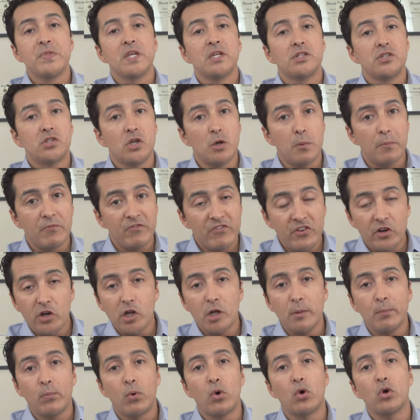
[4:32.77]
So very
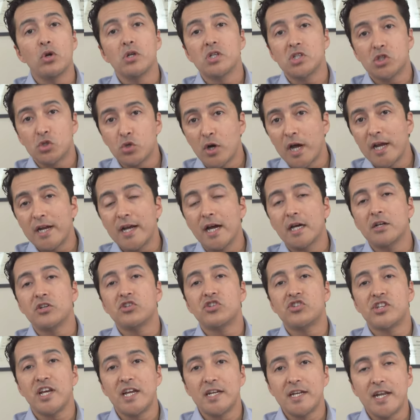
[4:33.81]
important, try to
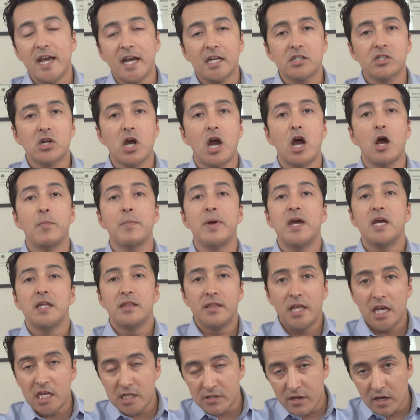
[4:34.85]
understand Dexcom.
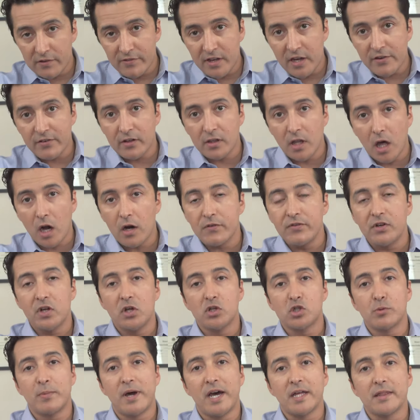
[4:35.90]
That's why we have a lot of
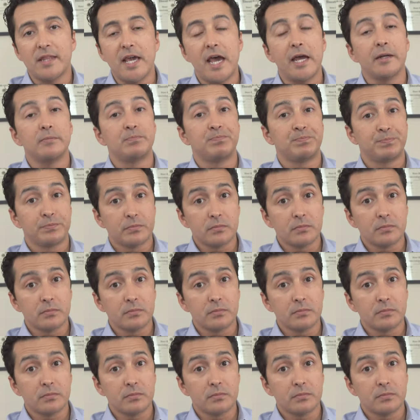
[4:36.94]
videos about that.